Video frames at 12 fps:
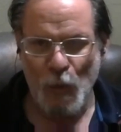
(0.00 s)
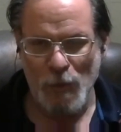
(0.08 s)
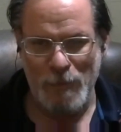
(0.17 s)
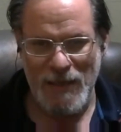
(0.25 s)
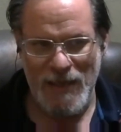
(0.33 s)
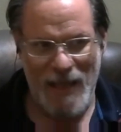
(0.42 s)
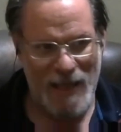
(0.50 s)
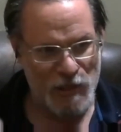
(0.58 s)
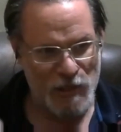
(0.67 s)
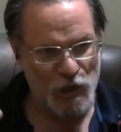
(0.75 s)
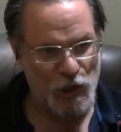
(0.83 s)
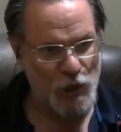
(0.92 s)
will be
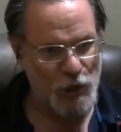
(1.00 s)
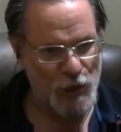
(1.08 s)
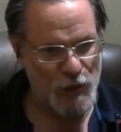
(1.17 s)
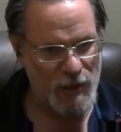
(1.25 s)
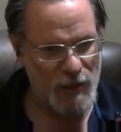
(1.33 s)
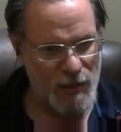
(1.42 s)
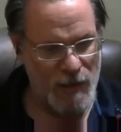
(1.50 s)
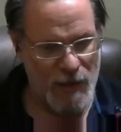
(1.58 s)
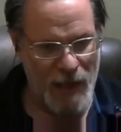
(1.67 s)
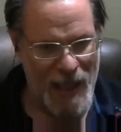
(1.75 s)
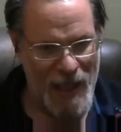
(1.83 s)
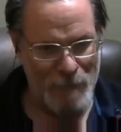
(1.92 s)
as good
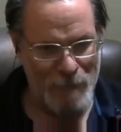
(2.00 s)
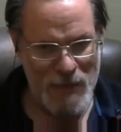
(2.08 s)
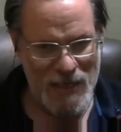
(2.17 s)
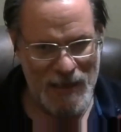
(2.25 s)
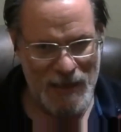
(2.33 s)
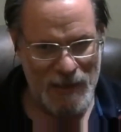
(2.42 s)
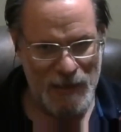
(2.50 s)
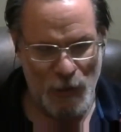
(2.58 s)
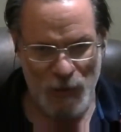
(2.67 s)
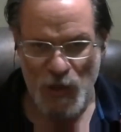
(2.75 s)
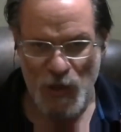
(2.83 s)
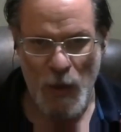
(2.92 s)
immediate you
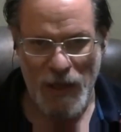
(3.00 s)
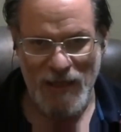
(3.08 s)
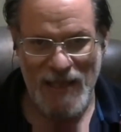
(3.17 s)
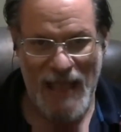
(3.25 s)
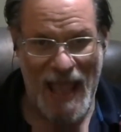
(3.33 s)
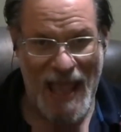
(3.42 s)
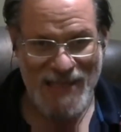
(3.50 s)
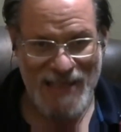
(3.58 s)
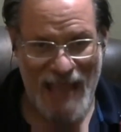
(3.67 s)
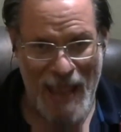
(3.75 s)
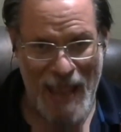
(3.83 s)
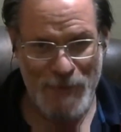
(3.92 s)
know as quickly as
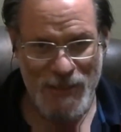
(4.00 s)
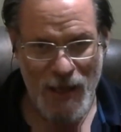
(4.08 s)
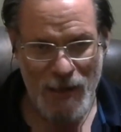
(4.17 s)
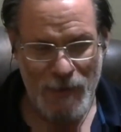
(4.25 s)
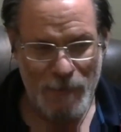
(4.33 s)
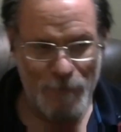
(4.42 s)
Amazon.